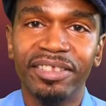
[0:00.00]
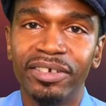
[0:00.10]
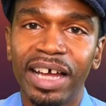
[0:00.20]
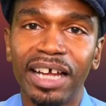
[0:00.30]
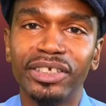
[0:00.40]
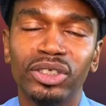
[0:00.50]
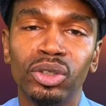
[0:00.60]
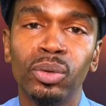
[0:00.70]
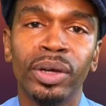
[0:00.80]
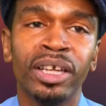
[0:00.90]
they're not
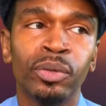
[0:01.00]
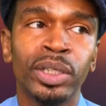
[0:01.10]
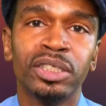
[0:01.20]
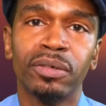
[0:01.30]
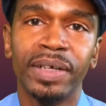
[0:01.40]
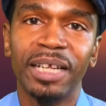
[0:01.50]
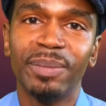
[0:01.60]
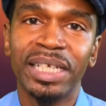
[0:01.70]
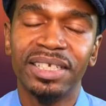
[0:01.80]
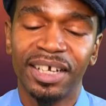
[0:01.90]
doing what's already
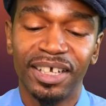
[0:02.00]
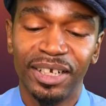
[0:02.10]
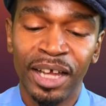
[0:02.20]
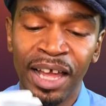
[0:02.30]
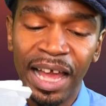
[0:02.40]
been done.